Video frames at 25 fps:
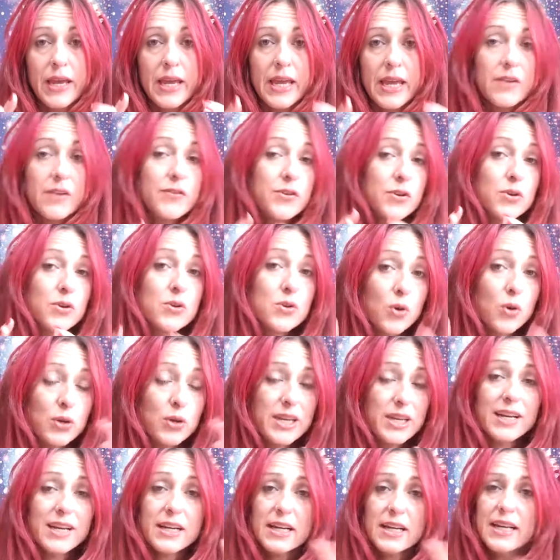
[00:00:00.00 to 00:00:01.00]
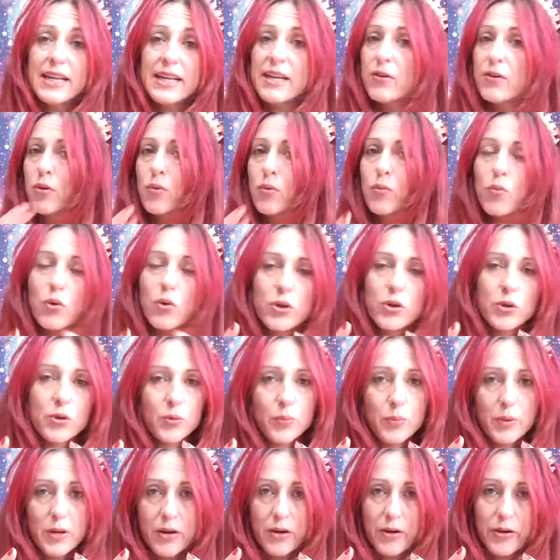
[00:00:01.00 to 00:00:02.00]
If you're not yet clear on what your
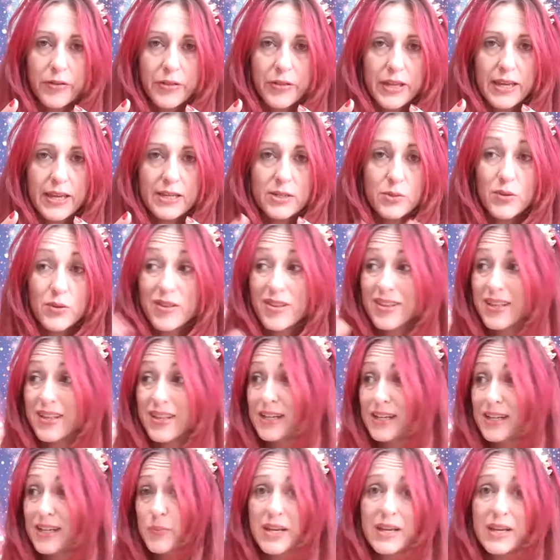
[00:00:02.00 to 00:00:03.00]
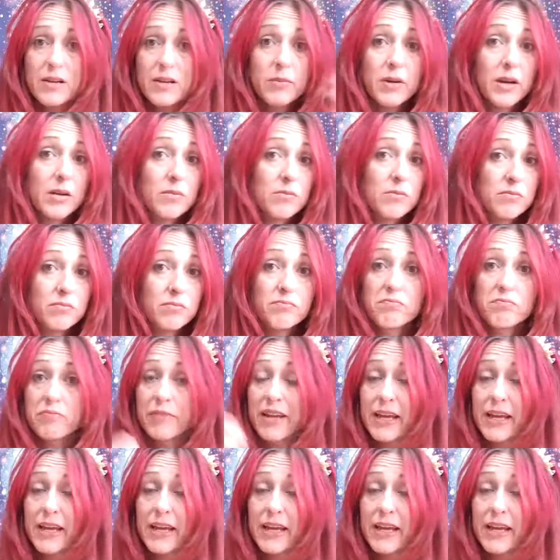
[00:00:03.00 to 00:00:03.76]
path is, whether that's being a mum,